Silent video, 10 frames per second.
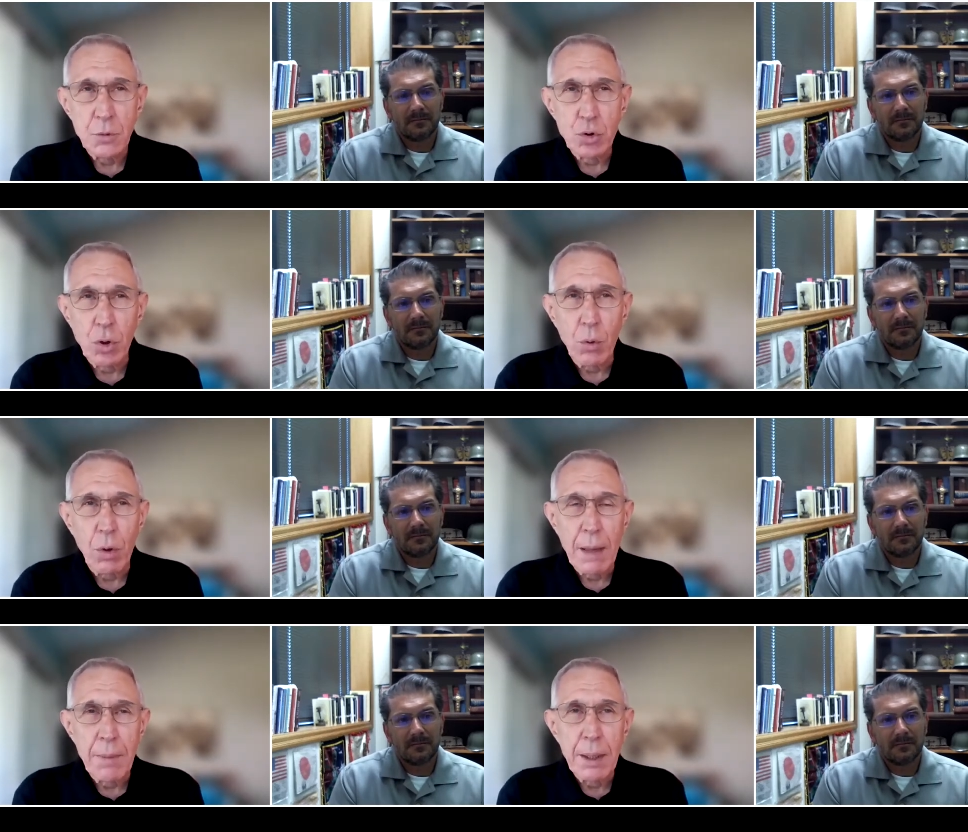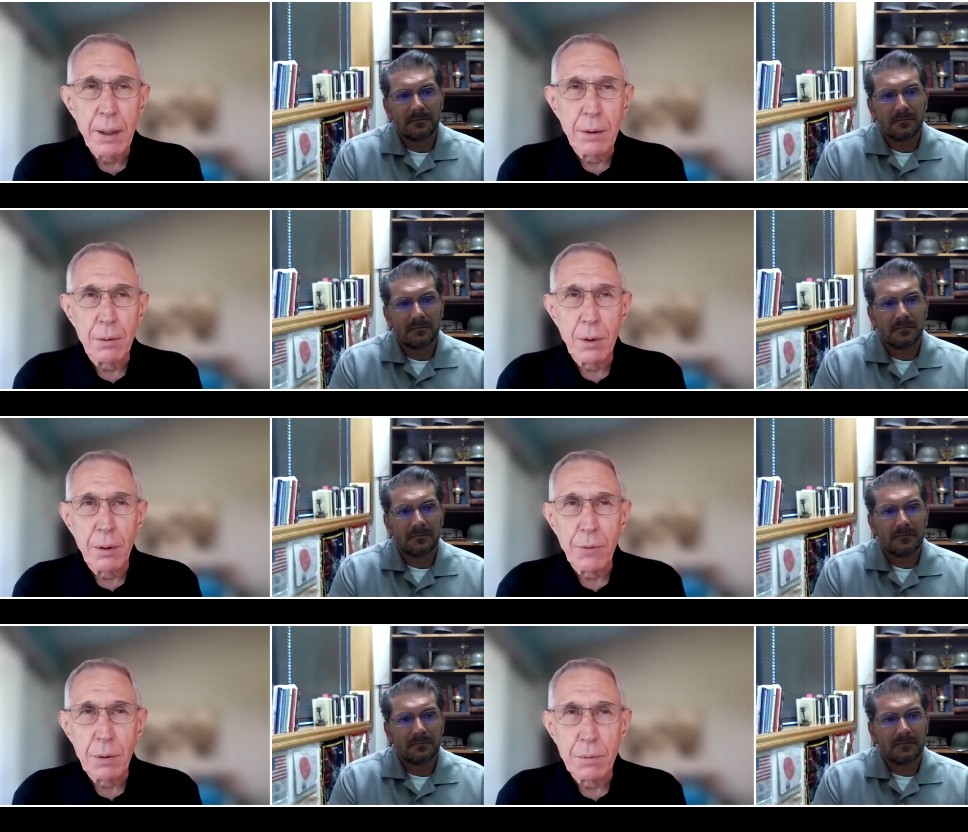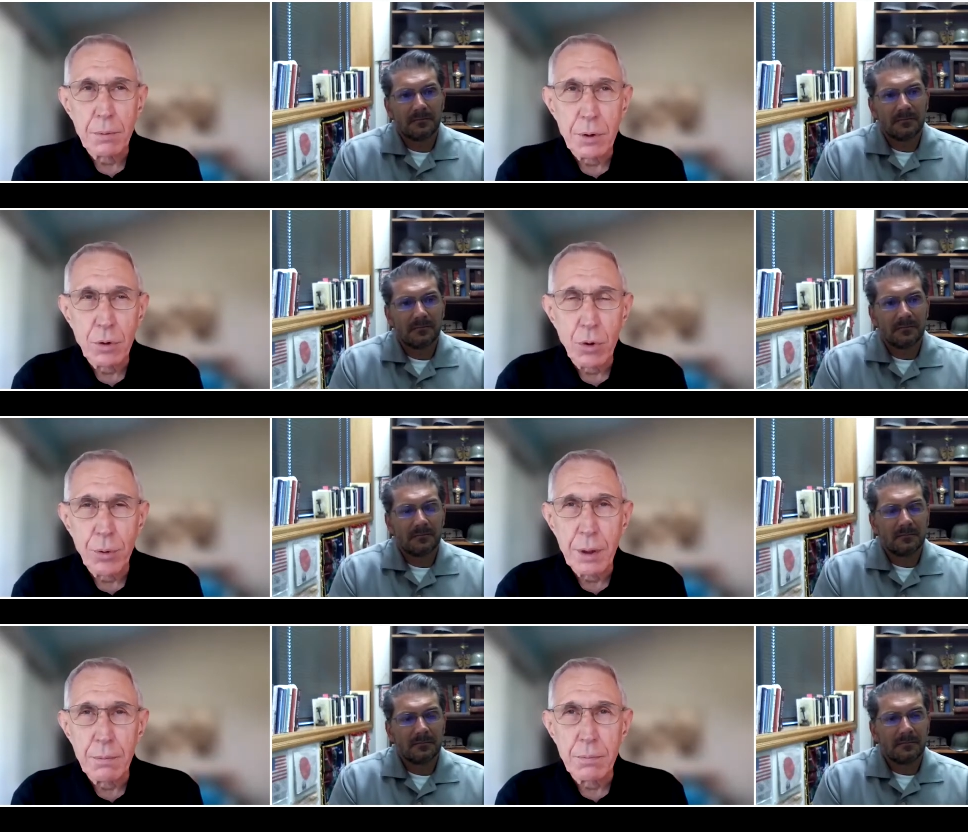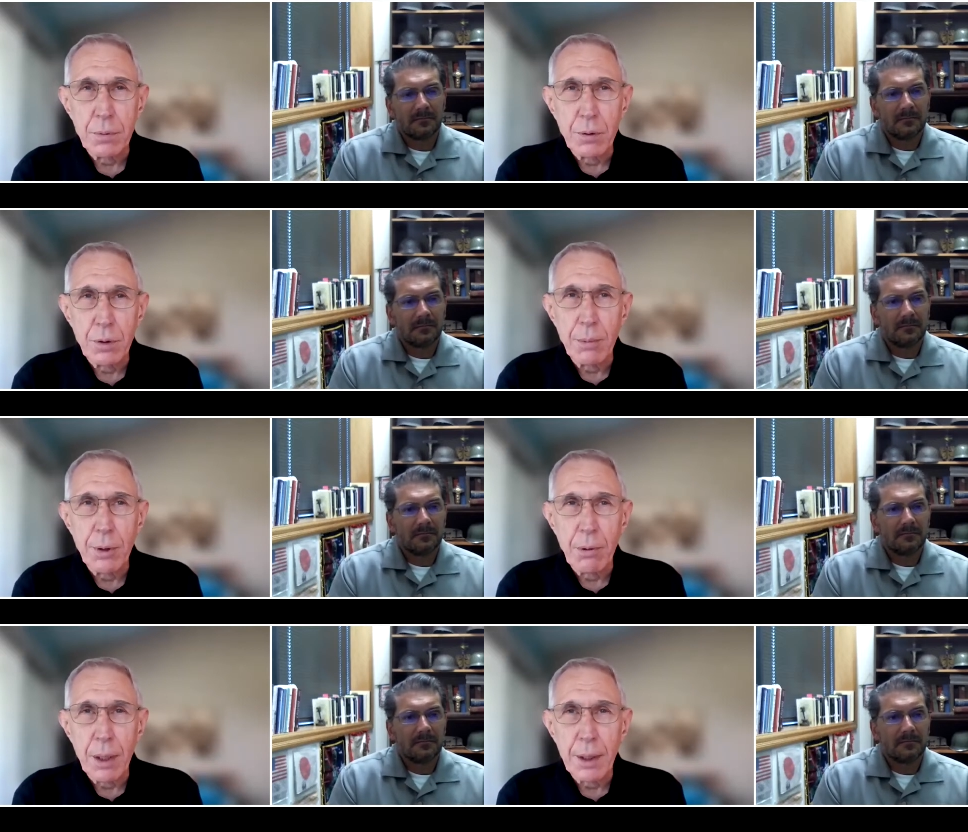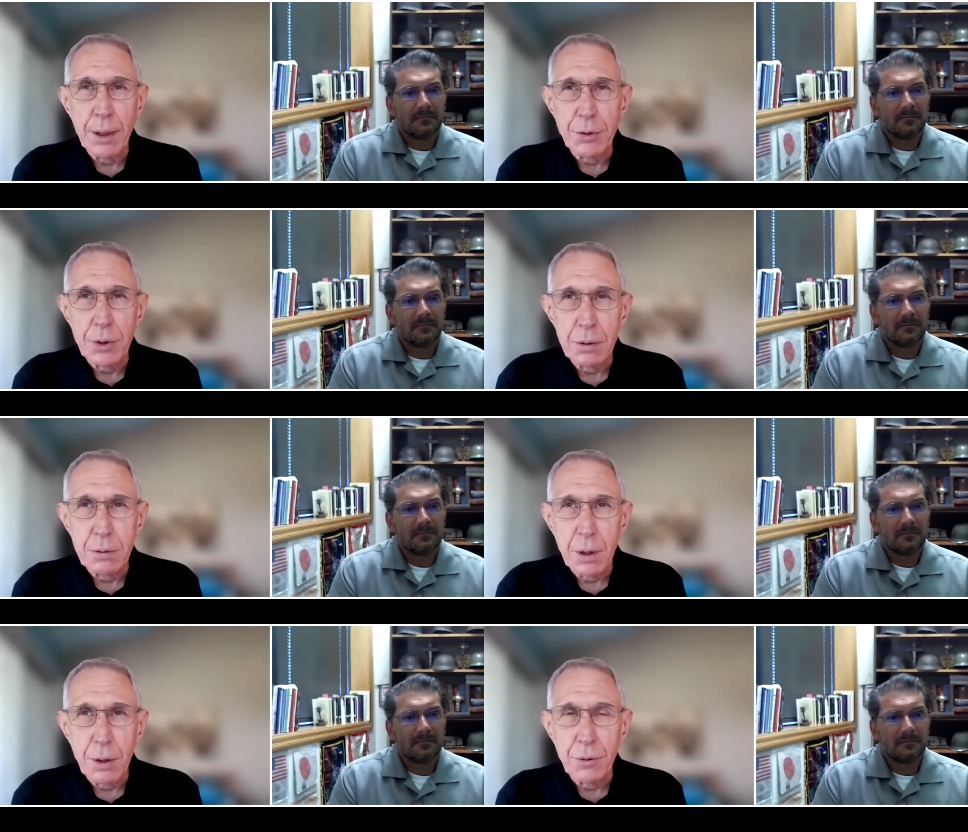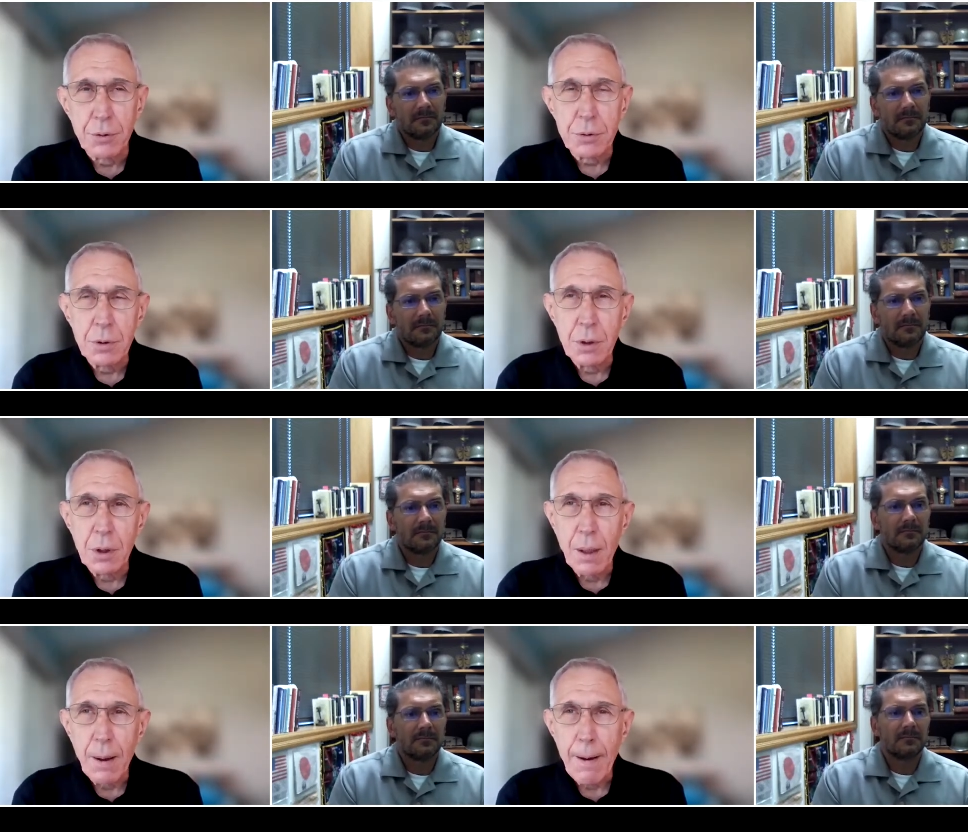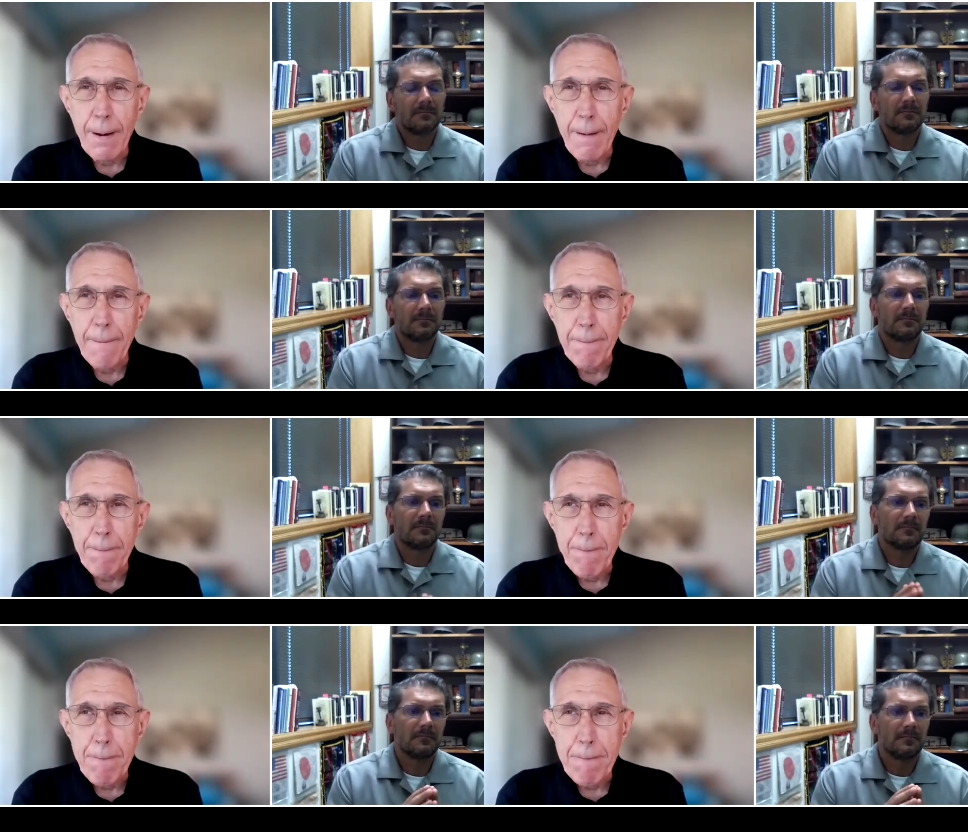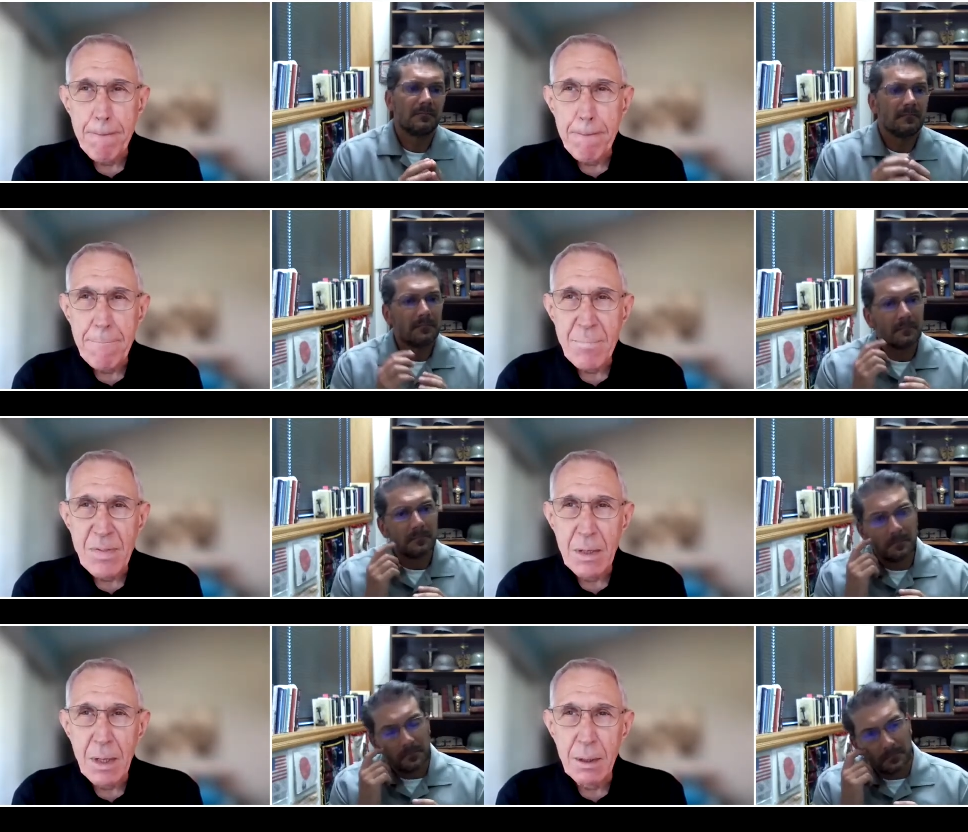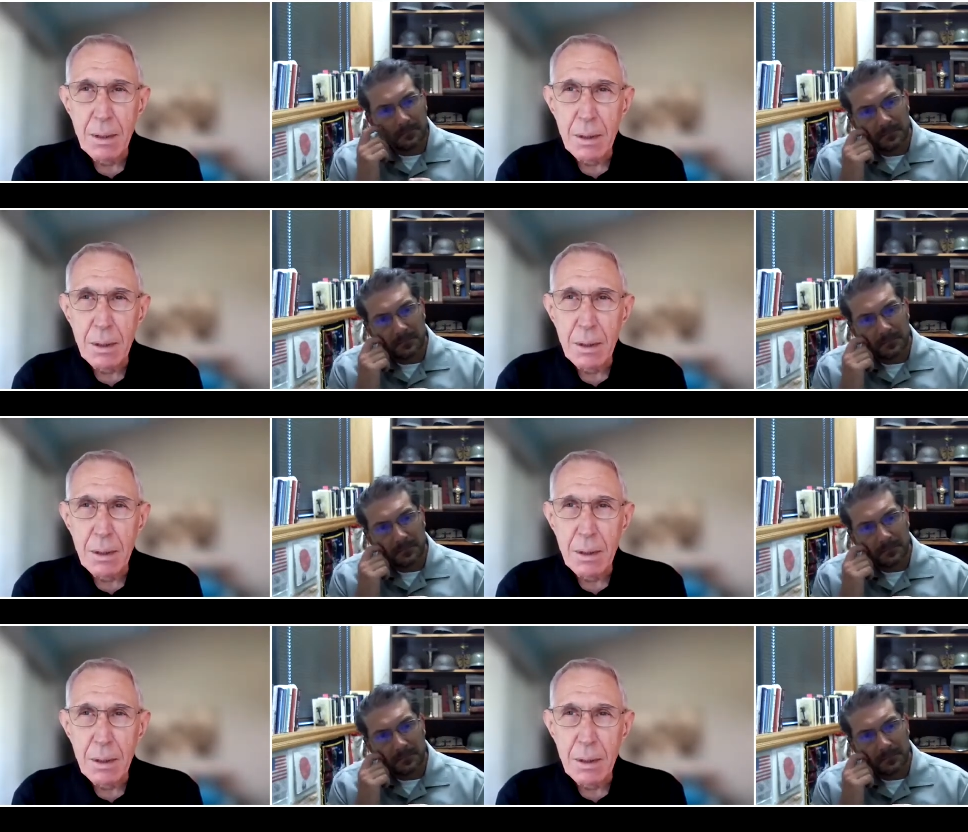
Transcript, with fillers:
Speaker 1: total I made of the, of the including W I As and others. Um, I